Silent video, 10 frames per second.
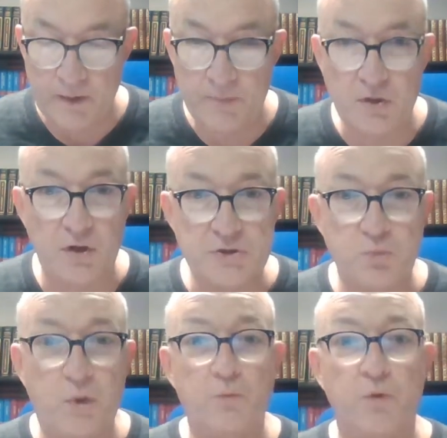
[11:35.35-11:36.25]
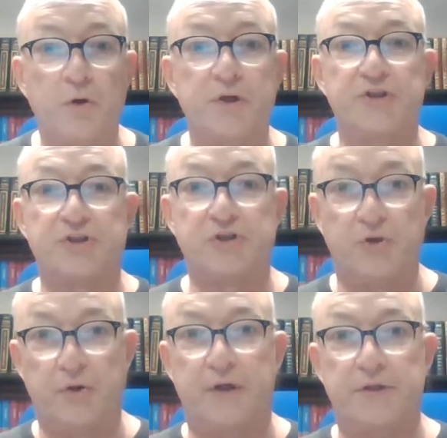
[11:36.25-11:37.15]
Because when we're
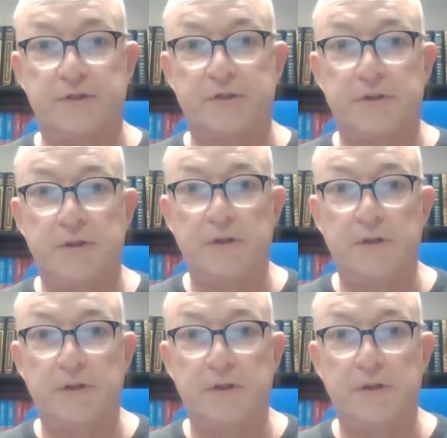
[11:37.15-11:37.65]
discouraged,